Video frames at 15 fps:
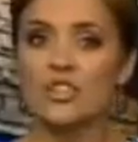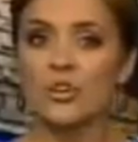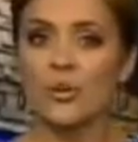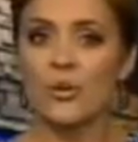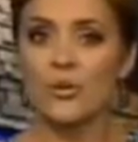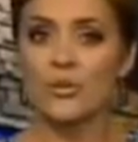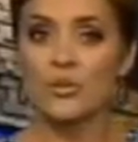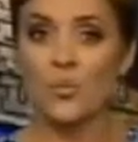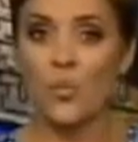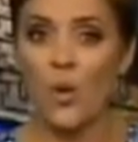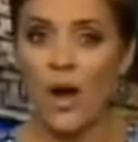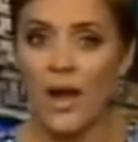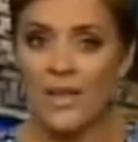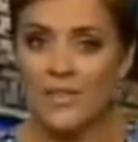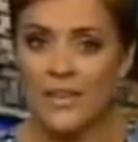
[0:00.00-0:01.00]
jurors
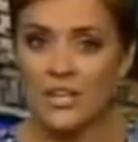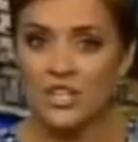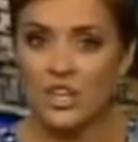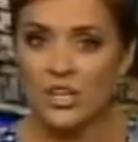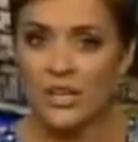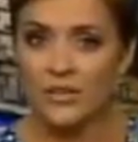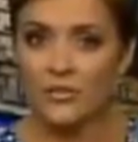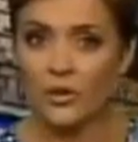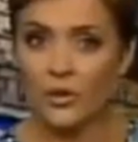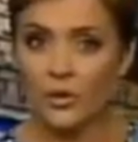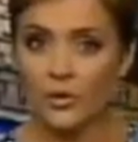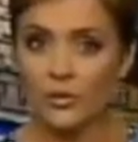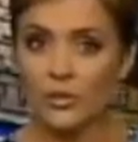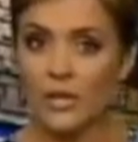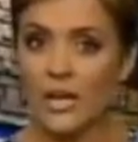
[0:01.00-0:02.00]
why they should give
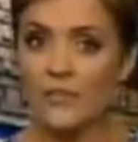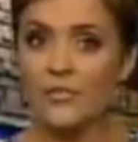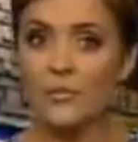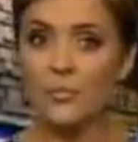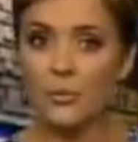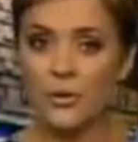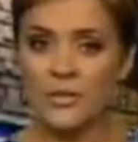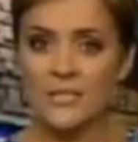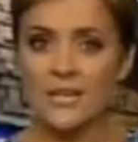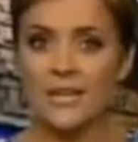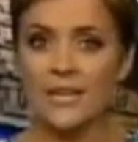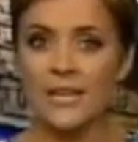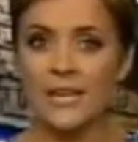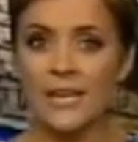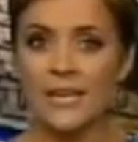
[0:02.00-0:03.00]
her life in
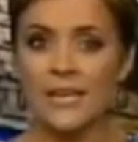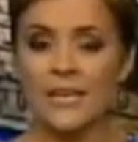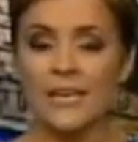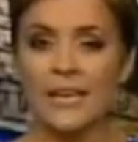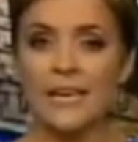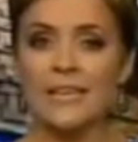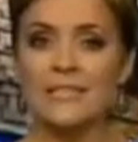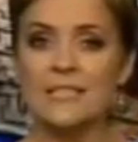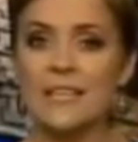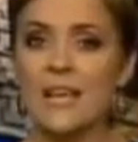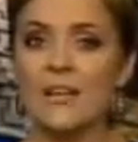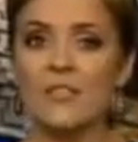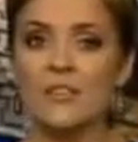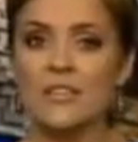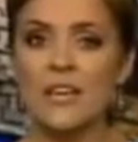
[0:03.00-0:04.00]
prison
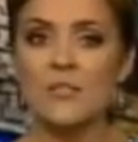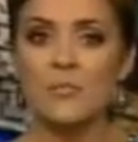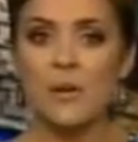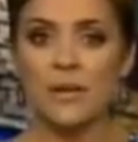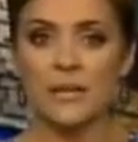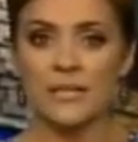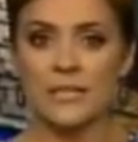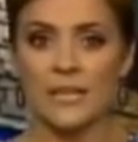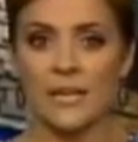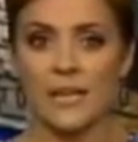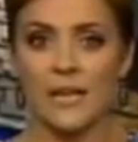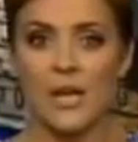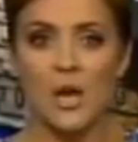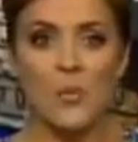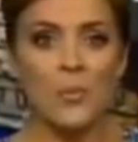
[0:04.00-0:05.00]
instead of the death penalty.
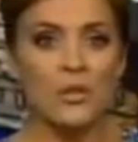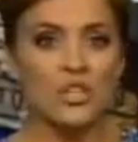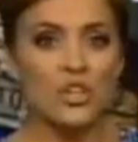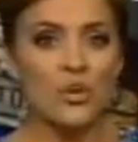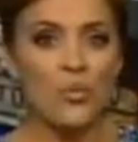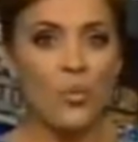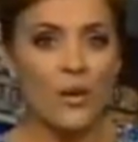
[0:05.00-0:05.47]
But she